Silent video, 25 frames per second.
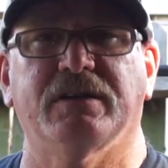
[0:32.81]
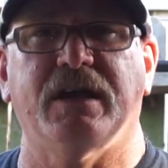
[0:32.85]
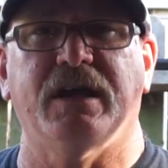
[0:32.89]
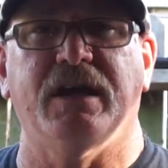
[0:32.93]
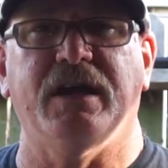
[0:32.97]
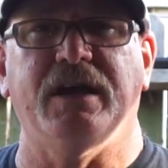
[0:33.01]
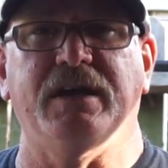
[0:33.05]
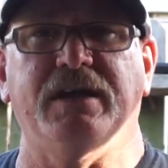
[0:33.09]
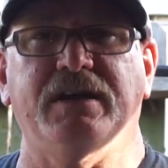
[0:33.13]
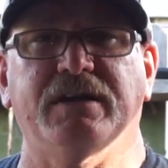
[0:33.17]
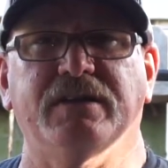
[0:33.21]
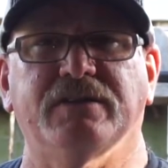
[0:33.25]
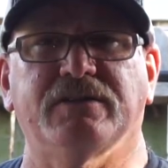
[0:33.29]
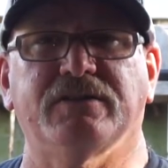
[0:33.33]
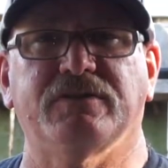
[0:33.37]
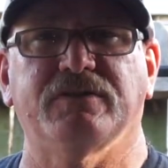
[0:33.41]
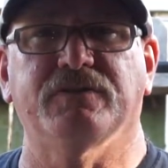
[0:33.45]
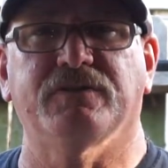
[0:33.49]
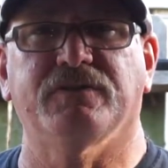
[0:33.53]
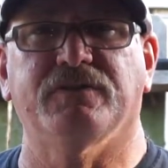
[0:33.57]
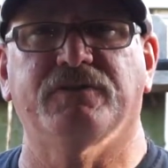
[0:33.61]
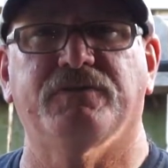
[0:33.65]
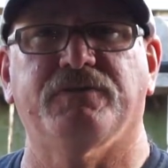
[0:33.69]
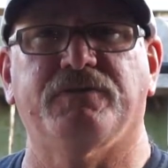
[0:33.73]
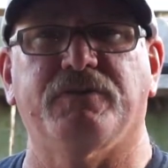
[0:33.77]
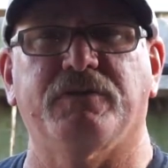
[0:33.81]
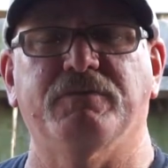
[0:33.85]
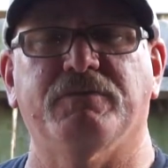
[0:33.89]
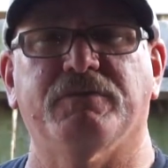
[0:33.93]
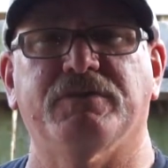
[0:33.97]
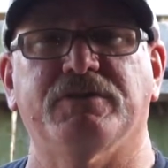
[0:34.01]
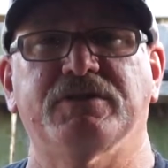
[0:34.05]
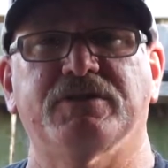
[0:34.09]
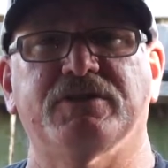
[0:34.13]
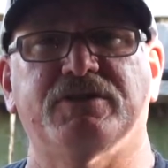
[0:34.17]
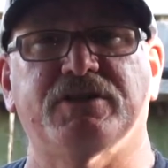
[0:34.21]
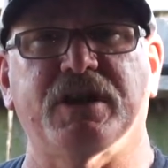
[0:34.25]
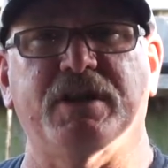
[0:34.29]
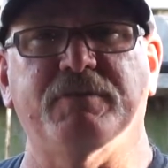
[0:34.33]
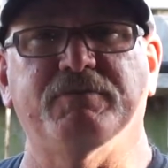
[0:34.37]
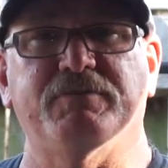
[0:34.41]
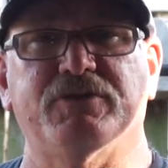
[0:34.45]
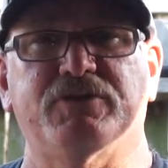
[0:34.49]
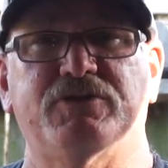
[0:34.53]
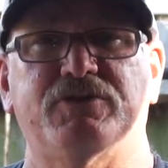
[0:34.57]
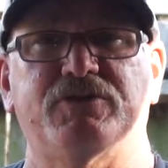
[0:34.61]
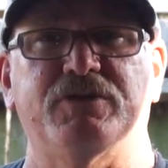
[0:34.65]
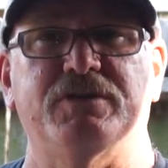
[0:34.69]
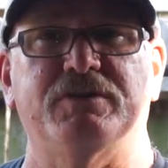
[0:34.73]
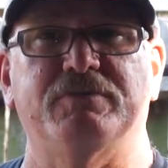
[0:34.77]
Angus from
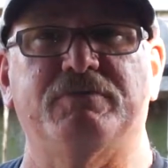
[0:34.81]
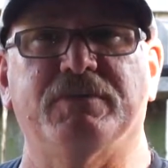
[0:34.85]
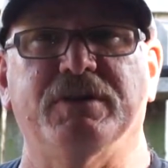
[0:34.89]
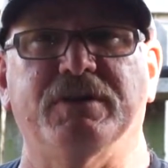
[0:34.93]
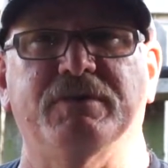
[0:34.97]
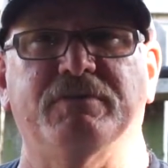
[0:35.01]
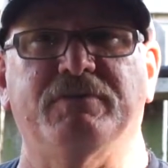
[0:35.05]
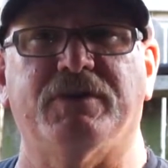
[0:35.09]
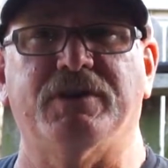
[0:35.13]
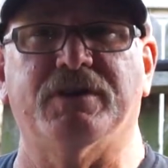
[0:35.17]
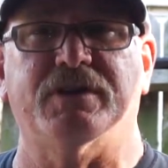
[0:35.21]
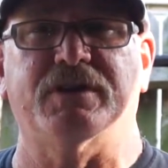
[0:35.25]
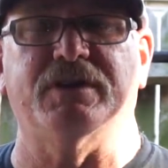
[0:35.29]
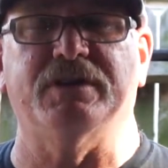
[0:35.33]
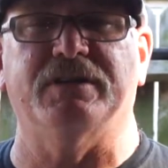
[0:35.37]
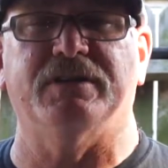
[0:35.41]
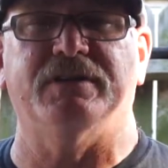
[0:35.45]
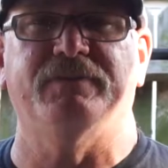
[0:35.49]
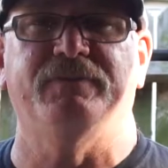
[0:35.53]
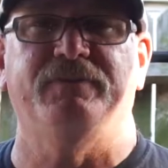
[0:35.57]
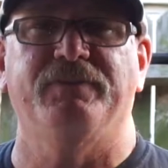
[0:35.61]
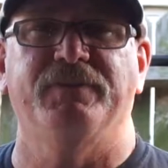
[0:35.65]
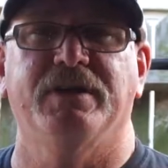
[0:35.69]
Staples Street Meat Market.